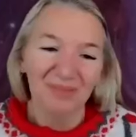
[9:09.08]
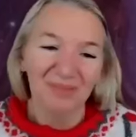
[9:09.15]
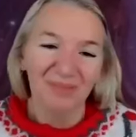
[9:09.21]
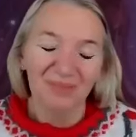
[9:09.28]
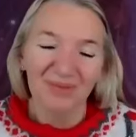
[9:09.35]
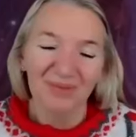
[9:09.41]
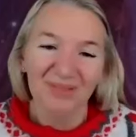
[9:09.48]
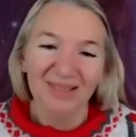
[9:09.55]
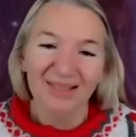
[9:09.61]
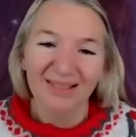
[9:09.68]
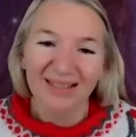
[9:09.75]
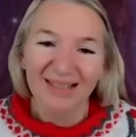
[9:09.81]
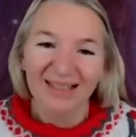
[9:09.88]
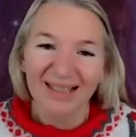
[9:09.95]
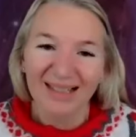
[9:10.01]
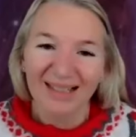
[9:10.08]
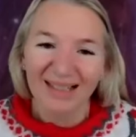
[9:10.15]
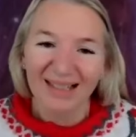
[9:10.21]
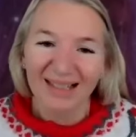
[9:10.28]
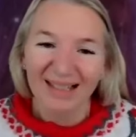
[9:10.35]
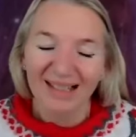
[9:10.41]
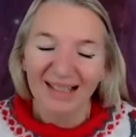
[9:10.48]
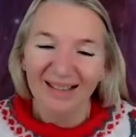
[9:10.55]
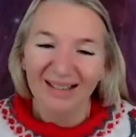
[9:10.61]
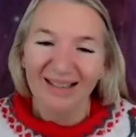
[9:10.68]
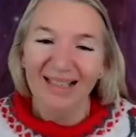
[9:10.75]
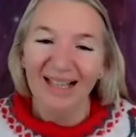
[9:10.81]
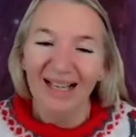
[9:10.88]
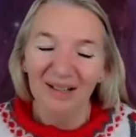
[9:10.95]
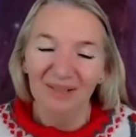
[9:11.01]
Patrick still existed.
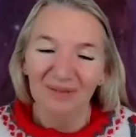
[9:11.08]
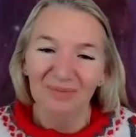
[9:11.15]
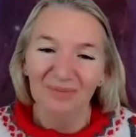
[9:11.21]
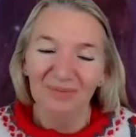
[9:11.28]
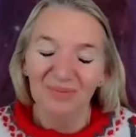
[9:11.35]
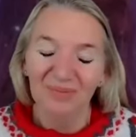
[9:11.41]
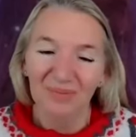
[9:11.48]
Yeah. Uh, on the